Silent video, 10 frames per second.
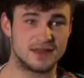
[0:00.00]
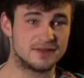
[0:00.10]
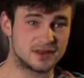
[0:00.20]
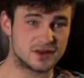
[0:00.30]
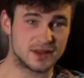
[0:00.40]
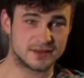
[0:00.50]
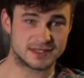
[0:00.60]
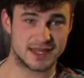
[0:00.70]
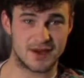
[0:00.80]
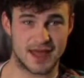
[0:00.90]
Even though he
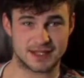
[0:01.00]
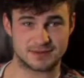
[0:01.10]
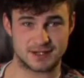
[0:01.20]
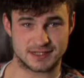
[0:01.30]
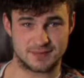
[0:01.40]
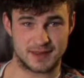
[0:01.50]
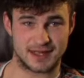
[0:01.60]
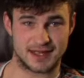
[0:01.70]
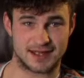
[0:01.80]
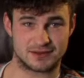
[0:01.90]
was now expert at
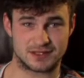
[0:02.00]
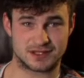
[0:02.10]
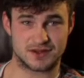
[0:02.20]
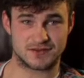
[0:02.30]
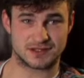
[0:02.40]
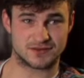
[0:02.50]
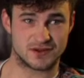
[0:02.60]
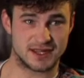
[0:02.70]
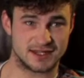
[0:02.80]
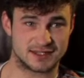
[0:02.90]
picking out the tufts of
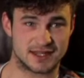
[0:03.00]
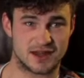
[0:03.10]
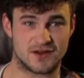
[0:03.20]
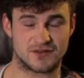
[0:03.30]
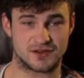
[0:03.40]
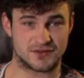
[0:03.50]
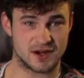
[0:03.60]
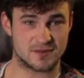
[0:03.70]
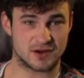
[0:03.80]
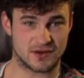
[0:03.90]
reed that offered
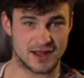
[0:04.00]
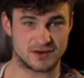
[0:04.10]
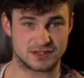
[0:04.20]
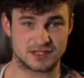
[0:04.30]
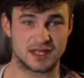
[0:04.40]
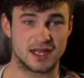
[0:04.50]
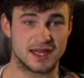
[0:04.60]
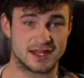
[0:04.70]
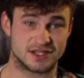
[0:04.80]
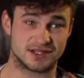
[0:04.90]
firmer ground,
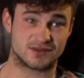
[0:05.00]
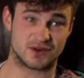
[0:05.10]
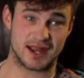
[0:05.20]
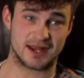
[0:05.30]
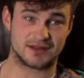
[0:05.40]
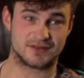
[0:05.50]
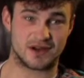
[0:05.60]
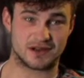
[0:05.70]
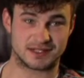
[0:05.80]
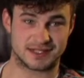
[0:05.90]
inches of rain had
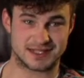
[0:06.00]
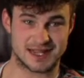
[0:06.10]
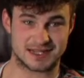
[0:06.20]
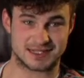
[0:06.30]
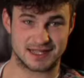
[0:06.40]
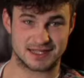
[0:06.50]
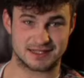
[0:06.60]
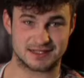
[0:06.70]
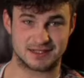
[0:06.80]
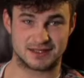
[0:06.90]
fallen since last
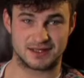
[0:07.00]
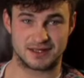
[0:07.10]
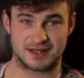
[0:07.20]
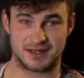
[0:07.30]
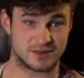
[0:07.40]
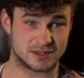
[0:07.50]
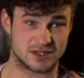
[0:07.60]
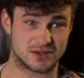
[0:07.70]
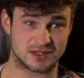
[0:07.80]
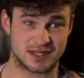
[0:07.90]
night, and there was
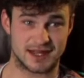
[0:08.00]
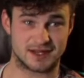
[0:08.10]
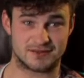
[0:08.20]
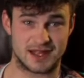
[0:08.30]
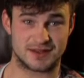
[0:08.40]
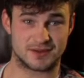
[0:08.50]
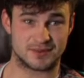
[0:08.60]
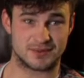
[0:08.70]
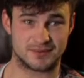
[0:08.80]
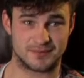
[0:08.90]
no sign of
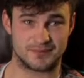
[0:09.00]
let-up.